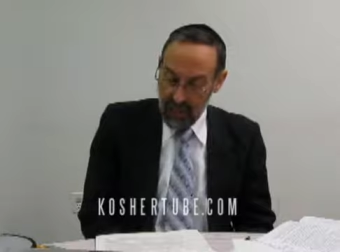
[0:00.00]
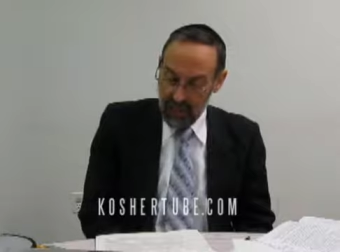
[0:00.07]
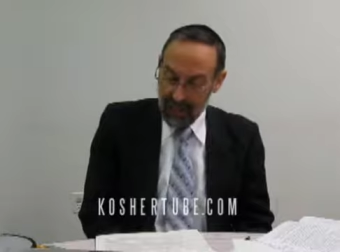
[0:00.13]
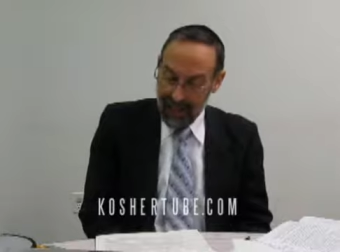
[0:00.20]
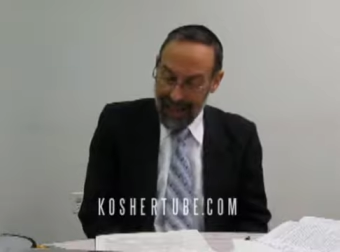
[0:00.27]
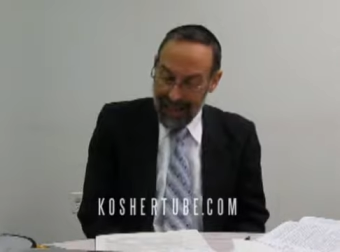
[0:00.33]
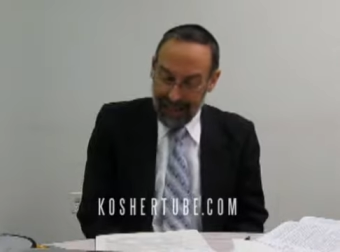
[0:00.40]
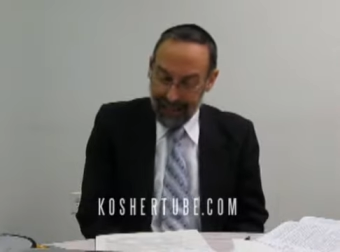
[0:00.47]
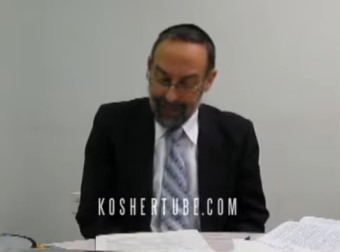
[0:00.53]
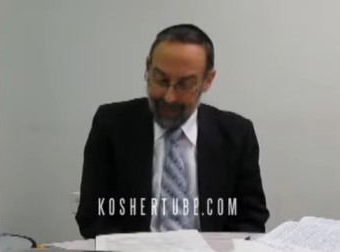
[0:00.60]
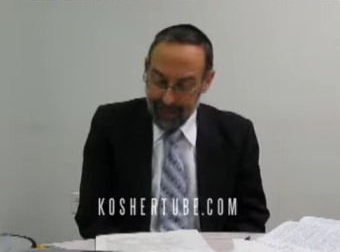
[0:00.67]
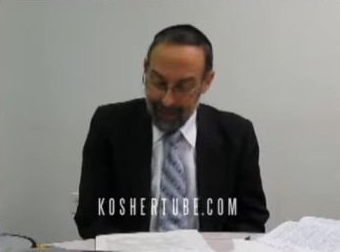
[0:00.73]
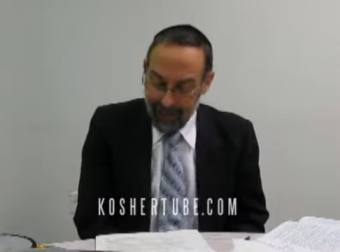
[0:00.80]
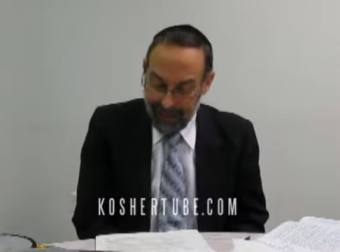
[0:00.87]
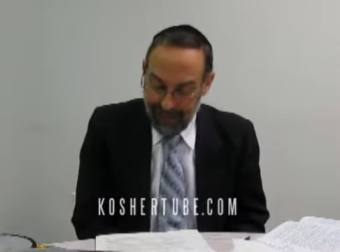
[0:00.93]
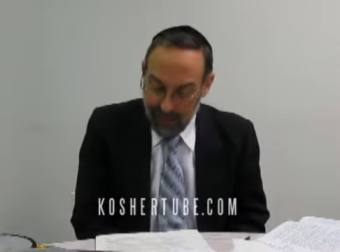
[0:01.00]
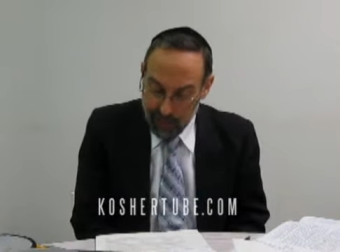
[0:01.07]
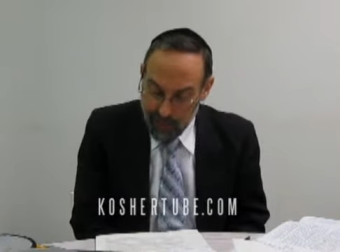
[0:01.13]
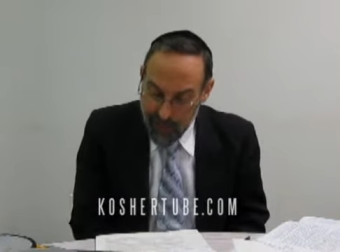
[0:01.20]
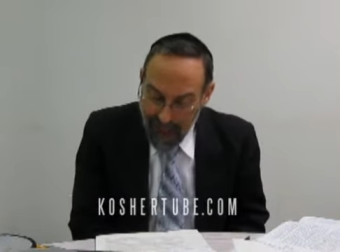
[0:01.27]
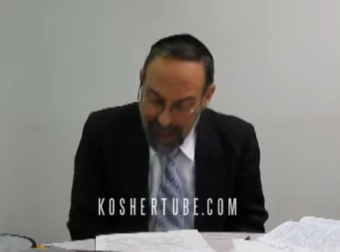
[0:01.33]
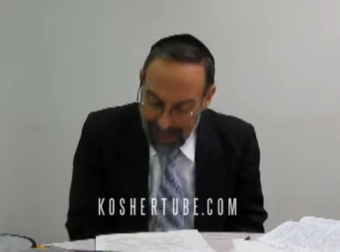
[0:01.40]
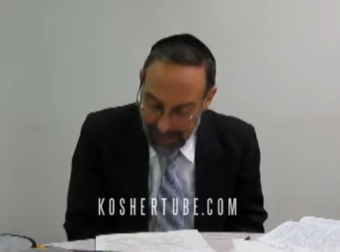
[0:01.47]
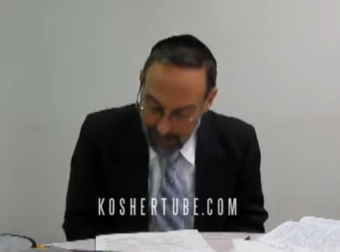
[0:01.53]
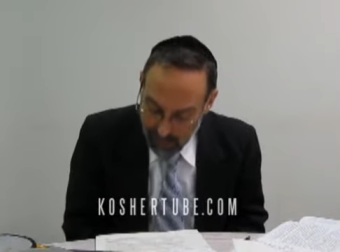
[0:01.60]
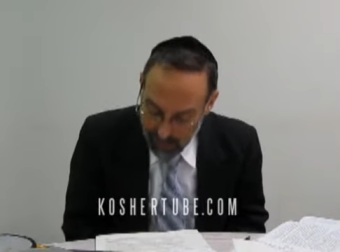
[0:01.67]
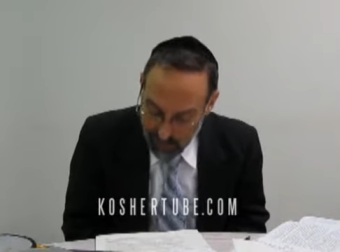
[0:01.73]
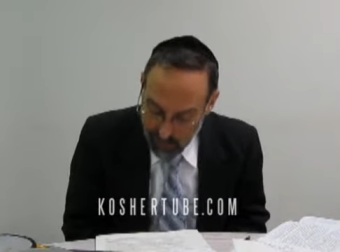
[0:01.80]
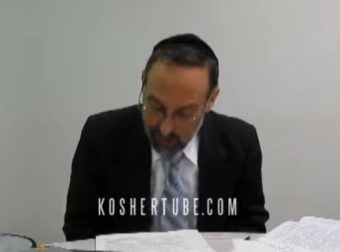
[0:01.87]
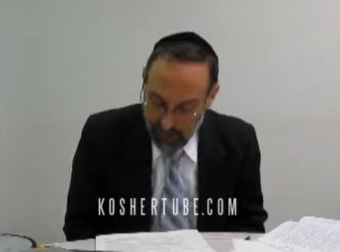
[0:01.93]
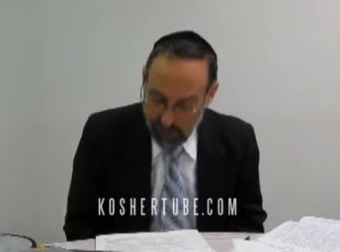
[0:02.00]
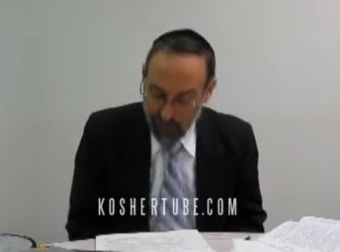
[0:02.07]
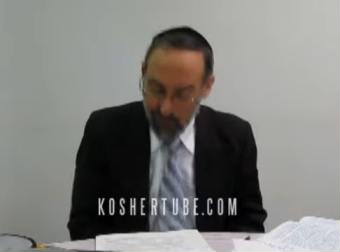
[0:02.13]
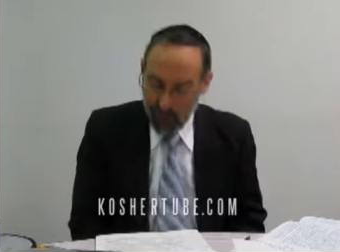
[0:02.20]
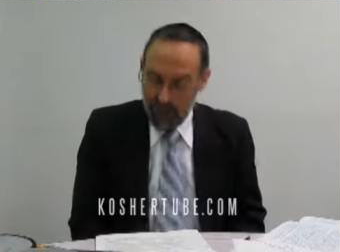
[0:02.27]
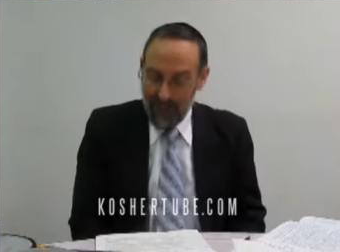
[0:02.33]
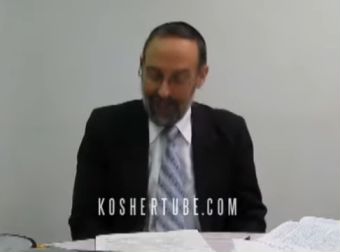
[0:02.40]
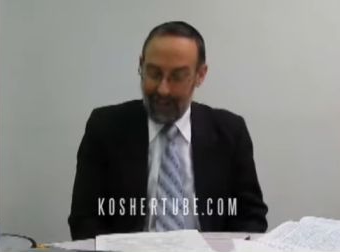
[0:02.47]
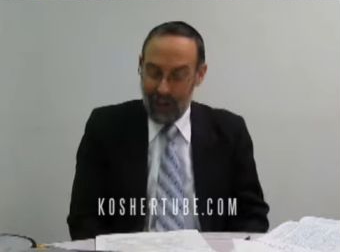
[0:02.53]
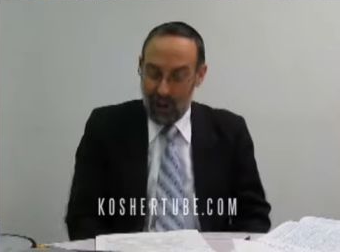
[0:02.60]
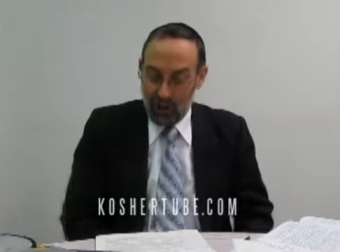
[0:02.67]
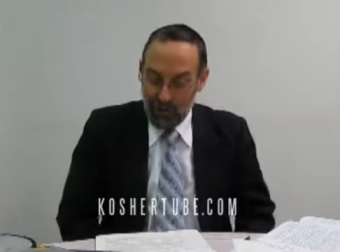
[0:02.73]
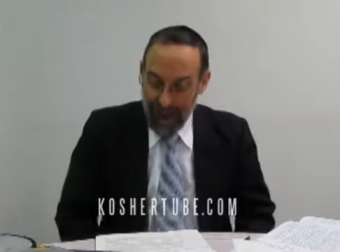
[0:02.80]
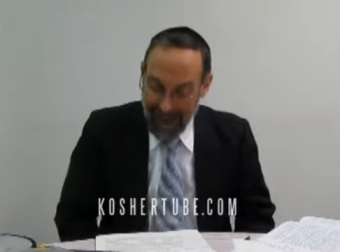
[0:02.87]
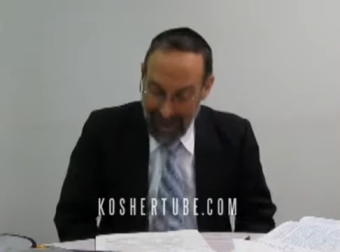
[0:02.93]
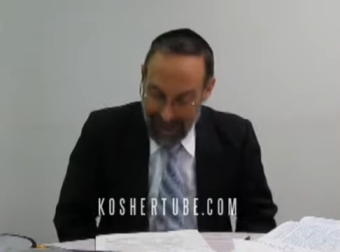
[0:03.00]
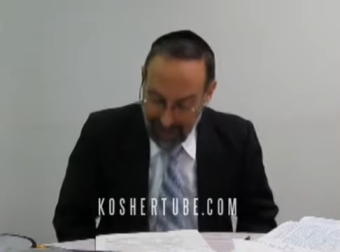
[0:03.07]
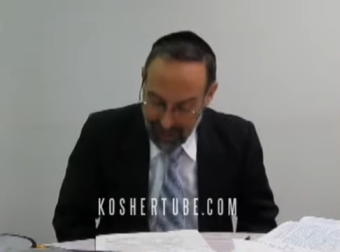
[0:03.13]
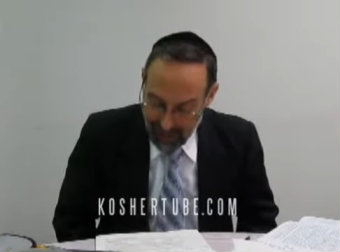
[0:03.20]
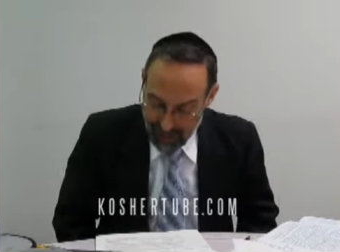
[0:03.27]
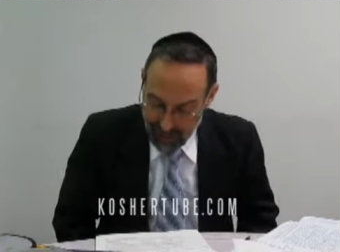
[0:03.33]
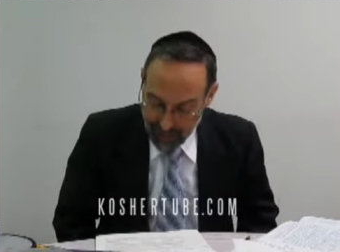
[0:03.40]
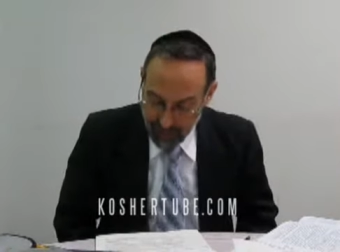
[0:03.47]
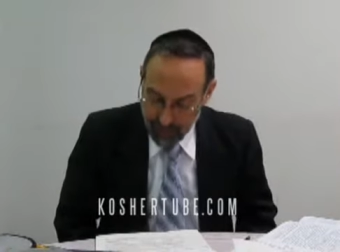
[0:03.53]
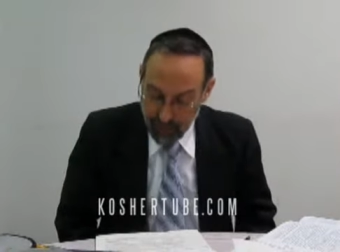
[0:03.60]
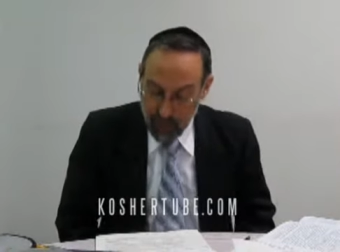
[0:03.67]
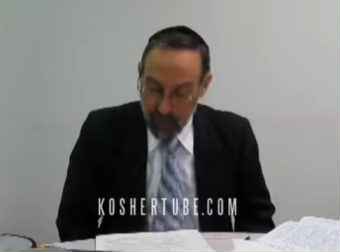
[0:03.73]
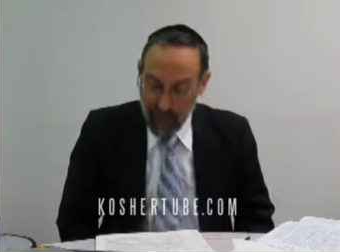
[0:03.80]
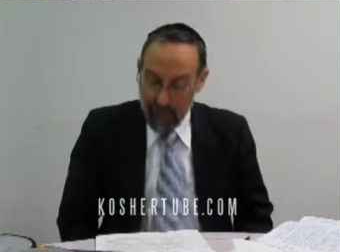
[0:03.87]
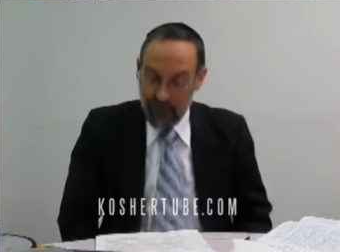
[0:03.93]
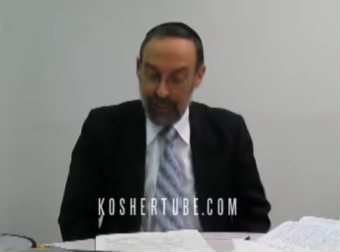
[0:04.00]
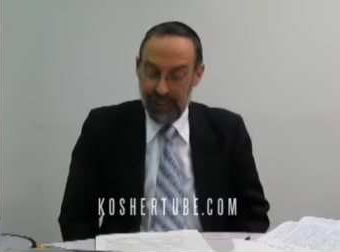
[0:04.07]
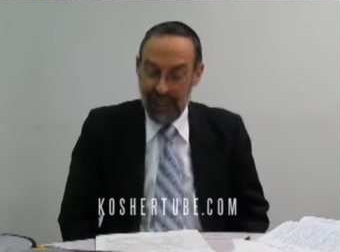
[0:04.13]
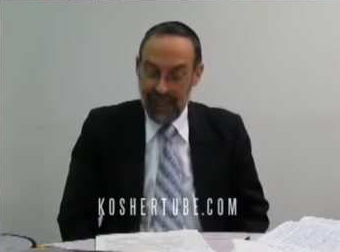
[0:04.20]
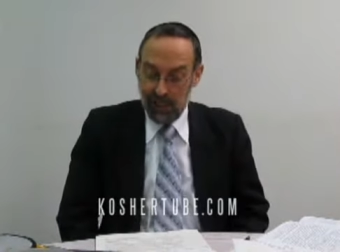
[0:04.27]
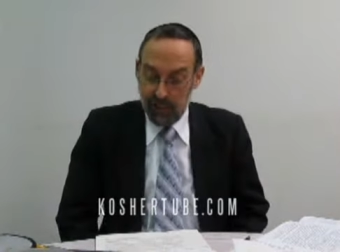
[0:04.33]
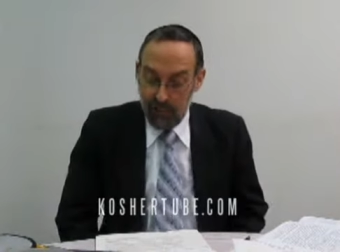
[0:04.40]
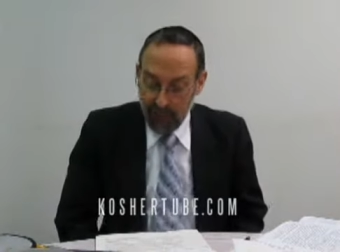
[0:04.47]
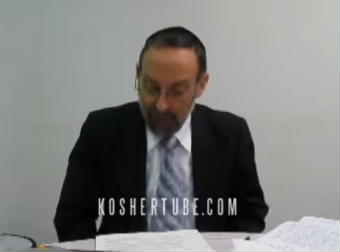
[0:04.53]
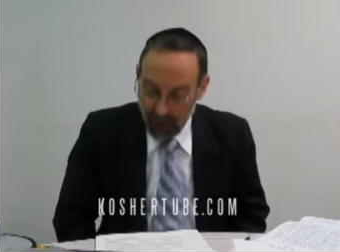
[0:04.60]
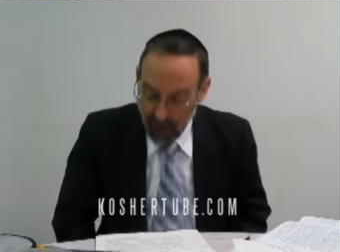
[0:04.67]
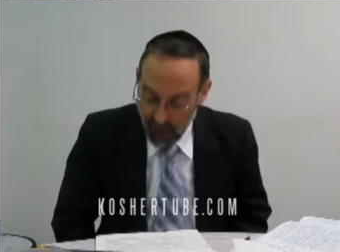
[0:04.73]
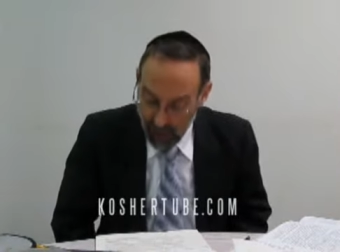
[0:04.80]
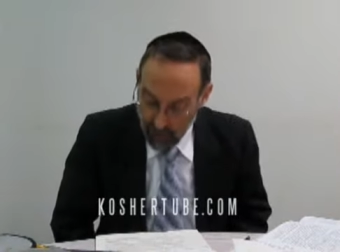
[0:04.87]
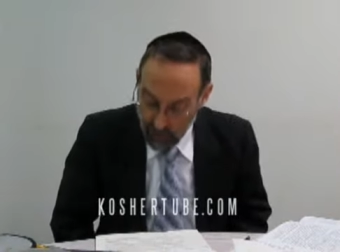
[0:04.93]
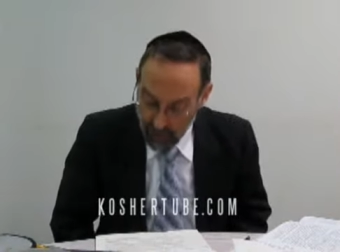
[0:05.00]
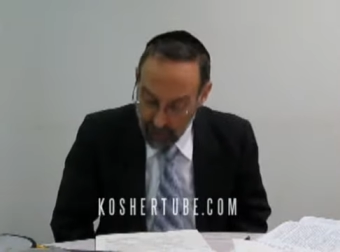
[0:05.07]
that it's impossible to assume that the Areach represents Bilhah, the way